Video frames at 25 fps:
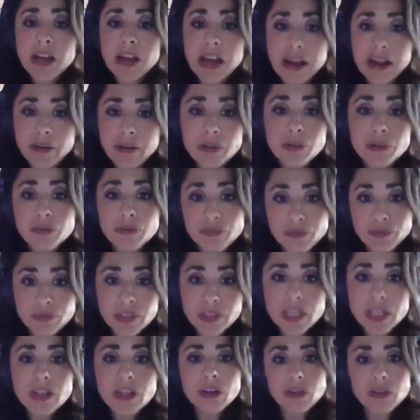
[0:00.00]
out of
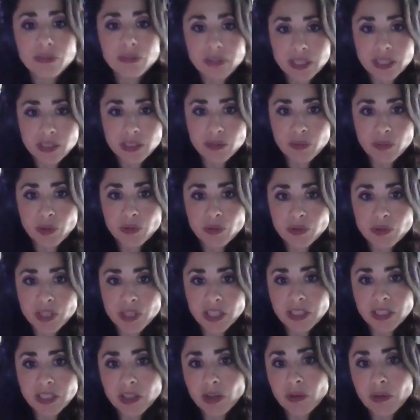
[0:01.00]
fear of
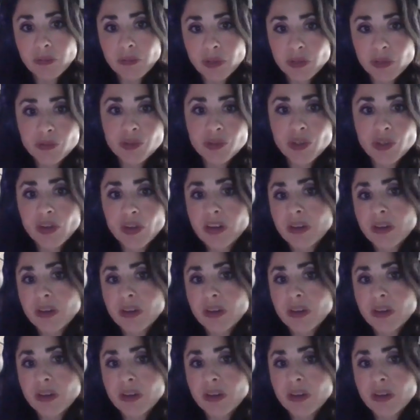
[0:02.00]
exposing their abuser